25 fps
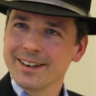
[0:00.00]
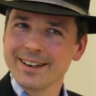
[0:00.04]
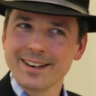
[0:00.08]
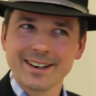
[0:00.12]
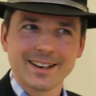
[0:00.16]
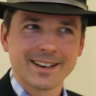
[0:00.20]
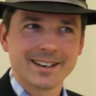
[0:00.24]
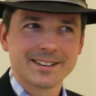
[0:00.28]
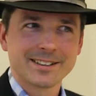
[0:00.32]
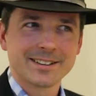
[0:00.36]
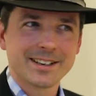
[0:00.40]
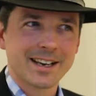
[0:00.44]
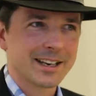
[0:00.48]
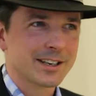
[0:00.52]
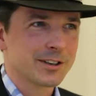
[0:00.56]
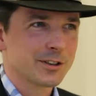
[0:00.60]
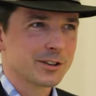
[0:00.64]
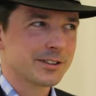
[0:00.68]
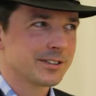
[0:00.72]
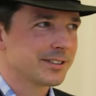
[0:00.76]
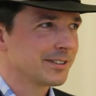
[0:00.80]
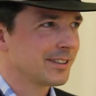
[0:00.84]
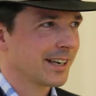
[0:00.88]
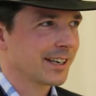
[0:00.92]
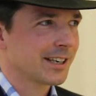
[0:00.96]
and I
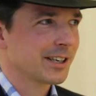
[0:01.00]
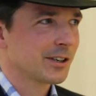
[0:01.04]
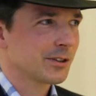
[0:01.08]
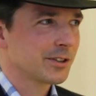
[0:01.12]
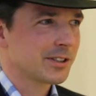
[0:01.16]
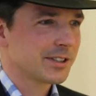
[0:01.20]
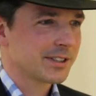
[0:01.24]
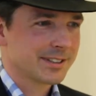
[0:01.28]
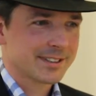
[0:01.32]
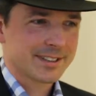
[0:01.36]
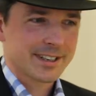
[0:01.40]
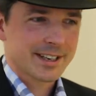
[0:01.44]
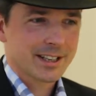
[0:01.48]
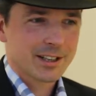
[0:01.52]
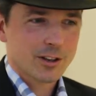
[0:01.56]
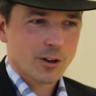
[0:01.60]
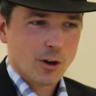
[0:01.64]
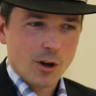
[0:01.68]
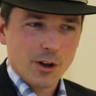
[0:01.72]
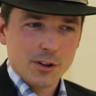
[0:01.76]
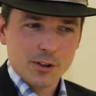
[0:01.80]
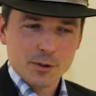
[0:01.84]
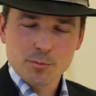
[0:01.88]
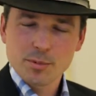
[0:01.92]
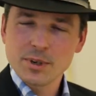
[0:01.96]
could tell
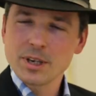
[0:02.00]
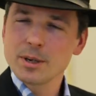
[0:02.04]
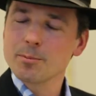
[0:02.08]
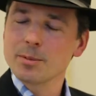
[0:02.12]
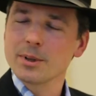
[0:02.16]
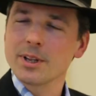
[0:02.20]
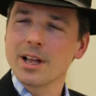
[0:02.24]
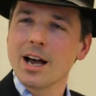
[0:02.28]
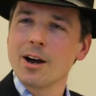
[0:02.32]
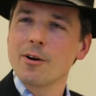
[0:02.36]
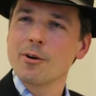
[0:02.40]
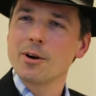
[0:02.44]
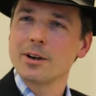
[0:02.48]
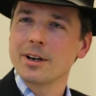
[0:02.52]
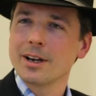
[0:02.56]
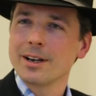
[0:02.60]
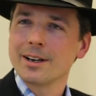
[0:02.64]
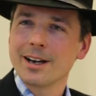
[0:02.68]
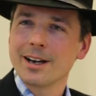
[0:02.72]
all the people how